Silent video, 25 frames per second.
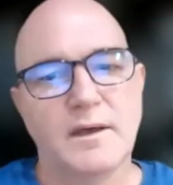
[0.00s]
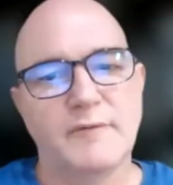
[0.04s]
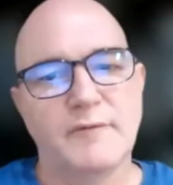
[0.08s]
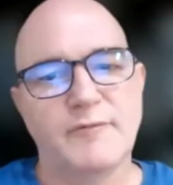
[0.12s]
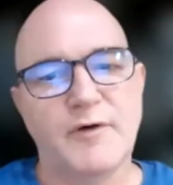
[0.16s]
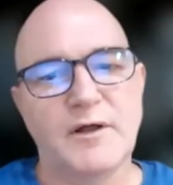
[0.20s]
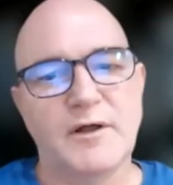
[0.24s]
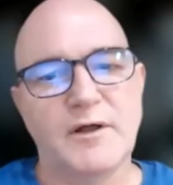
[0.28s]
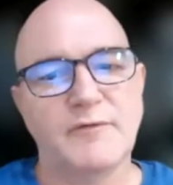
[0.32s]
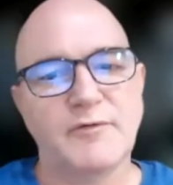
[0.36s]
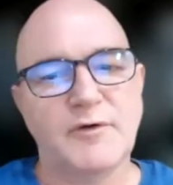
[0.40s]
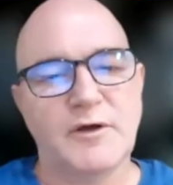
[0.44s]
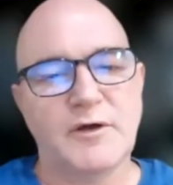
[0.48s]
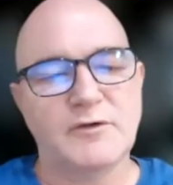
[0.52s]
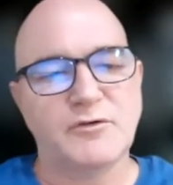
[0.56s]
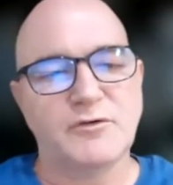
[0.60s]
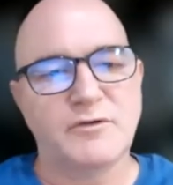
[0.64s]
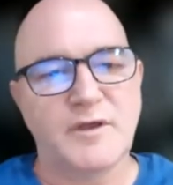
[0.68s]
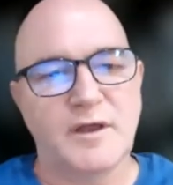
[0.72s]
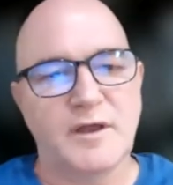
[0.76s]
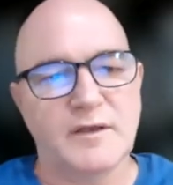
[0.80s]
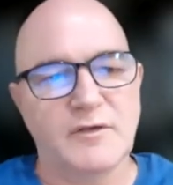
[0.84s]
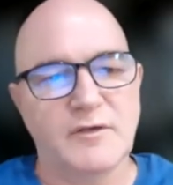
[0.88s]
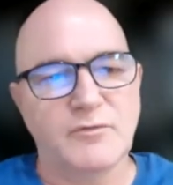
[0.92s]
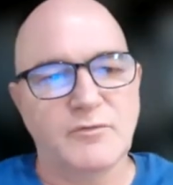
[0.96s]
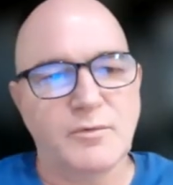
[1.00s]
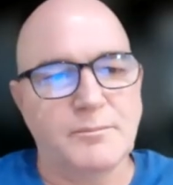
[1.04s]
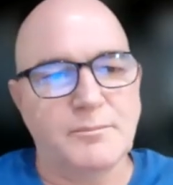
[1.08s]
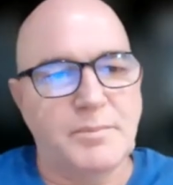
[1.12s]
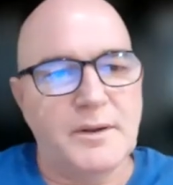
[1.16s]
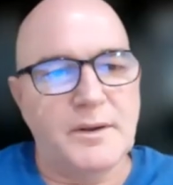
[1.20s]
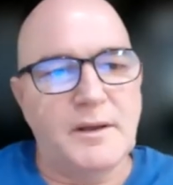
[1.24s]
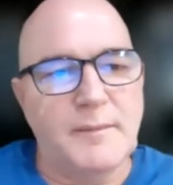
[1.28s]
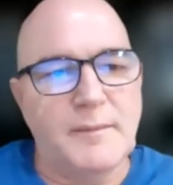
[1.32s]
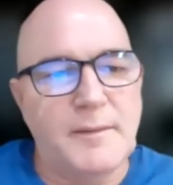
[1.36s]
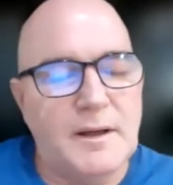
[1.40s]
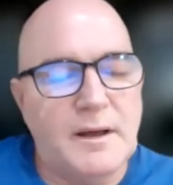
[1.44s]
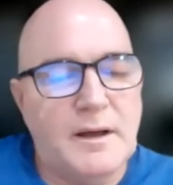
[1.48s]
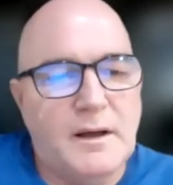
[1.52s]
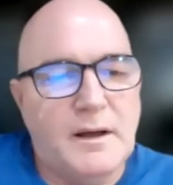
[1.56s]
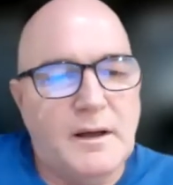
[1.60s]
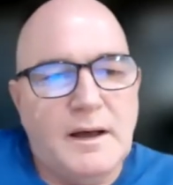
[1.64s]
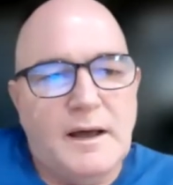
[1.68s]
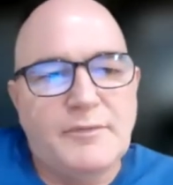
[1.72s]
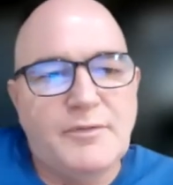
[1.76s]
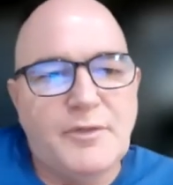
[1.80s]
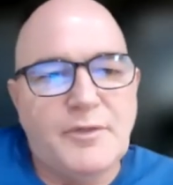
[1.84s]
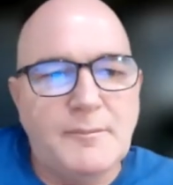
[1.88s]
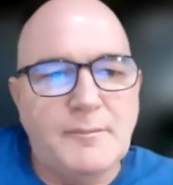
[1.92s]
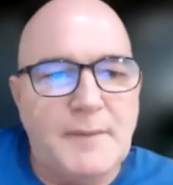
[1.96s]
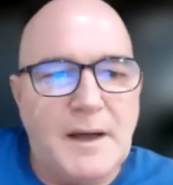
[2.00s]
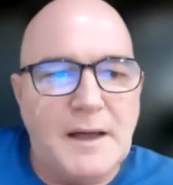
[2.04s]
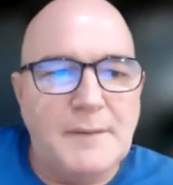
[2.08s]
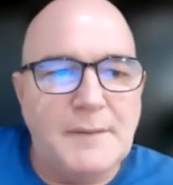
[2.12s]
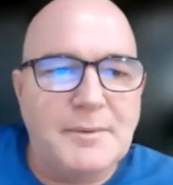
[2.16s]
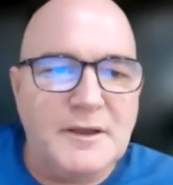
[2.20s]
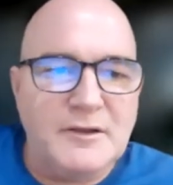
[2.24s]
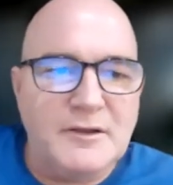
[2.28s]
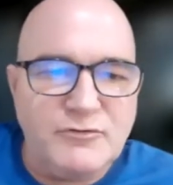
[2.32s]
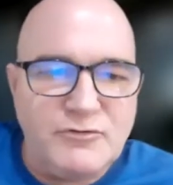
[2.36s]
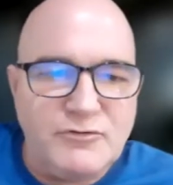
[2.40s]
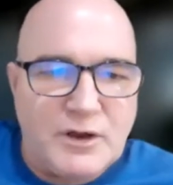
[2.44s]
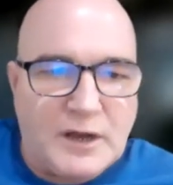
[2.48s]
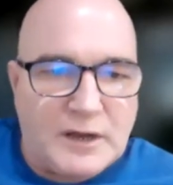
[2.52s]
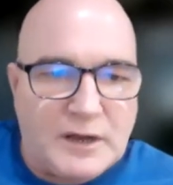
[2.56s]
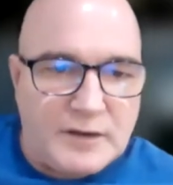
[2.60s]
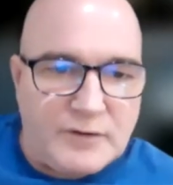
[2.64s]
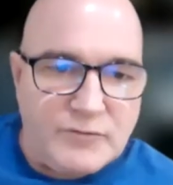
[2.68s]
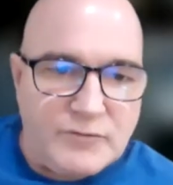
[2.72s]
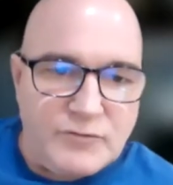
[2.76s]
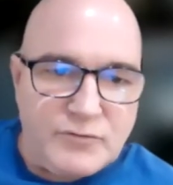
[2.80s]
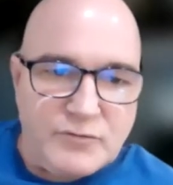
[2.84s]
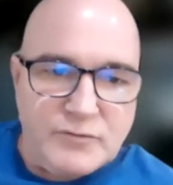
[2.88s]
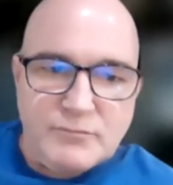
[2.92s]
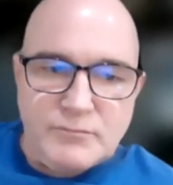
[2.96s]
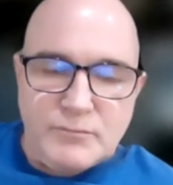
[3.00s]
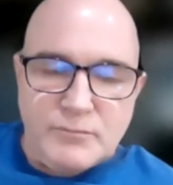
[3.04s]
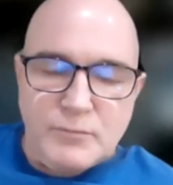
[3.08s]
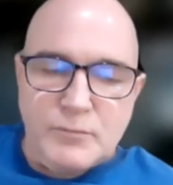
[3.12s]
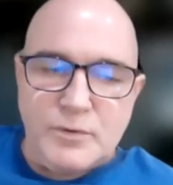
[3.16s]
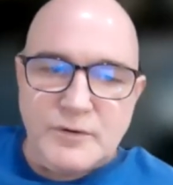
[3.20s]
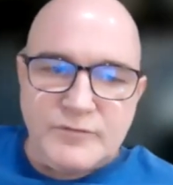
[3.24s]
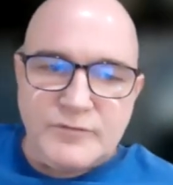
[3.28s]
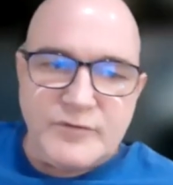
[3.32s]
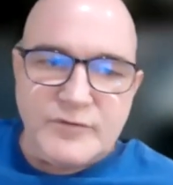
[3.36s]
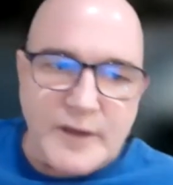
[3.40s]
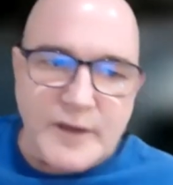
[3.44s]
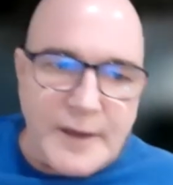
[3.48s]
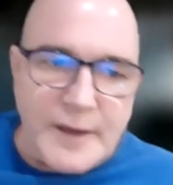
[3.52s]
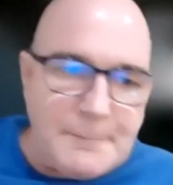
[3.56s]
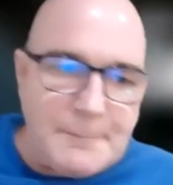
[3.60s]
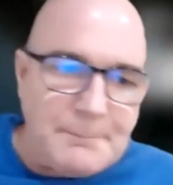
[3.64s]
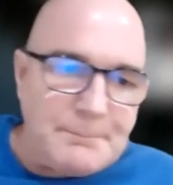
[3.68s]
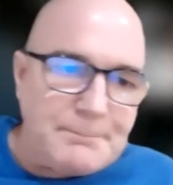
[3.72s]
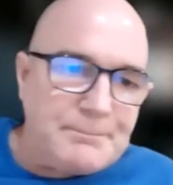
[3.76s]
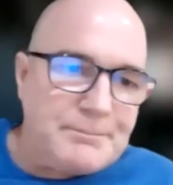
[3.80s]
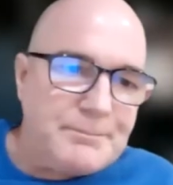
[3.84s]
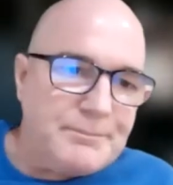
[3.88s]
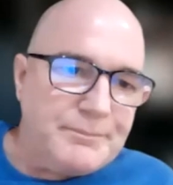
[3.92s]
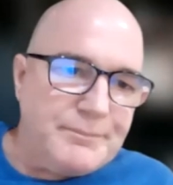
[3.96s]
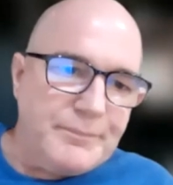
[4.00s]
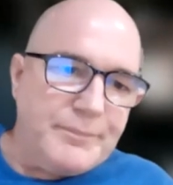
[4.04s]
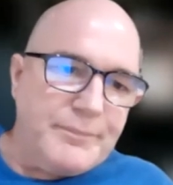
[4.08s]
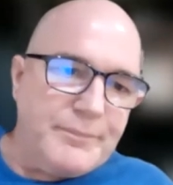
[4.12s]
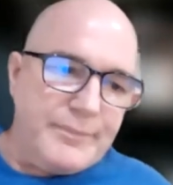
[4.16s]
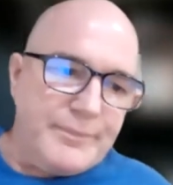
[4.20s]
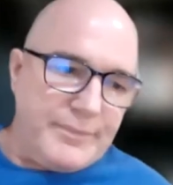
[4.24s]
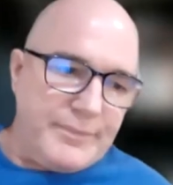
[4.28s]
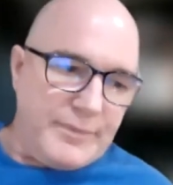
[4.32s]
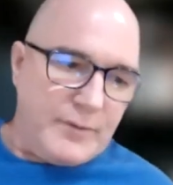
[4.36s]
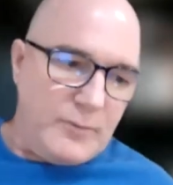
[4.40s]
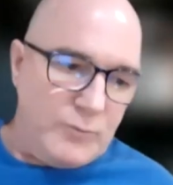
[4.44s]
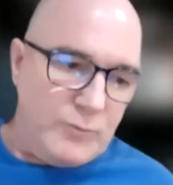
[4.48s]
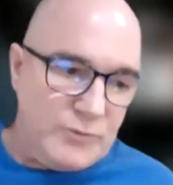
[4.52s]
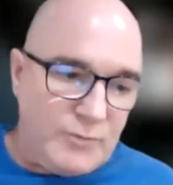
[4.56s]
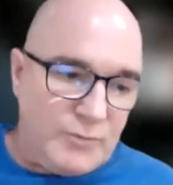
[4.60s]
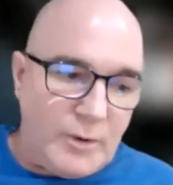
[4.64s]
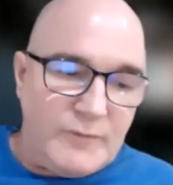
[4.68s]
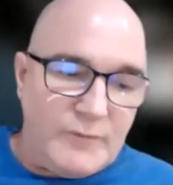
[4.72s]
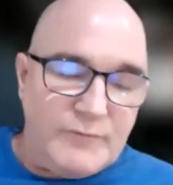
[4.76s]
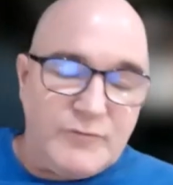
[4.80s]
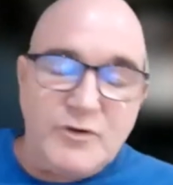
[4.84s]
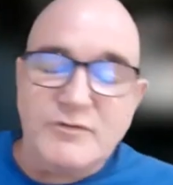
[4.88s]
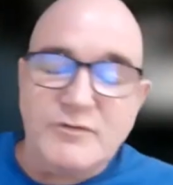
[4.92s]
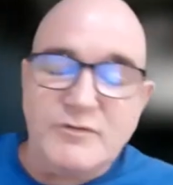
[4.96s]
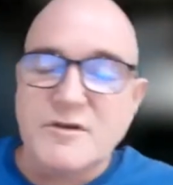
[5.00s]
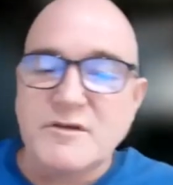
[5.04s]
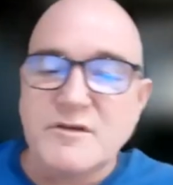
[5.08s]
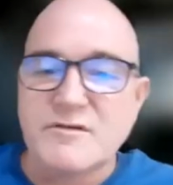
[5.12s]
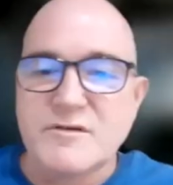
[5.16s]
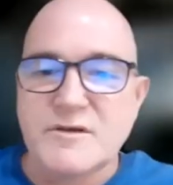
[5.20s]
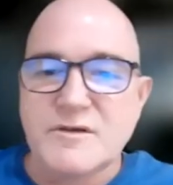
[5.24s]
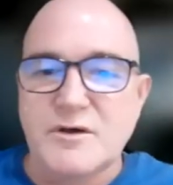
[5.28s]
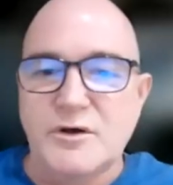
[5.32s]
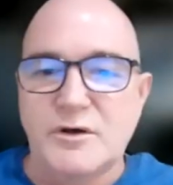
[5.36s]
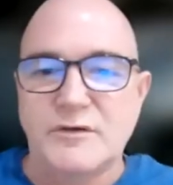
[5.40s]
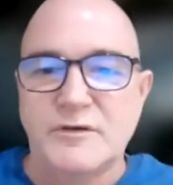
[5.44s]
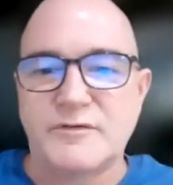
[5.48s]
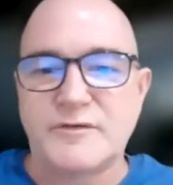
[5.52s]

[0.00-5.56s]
I just take this one, Peter, I think my biggest challenge was what we've just discussed.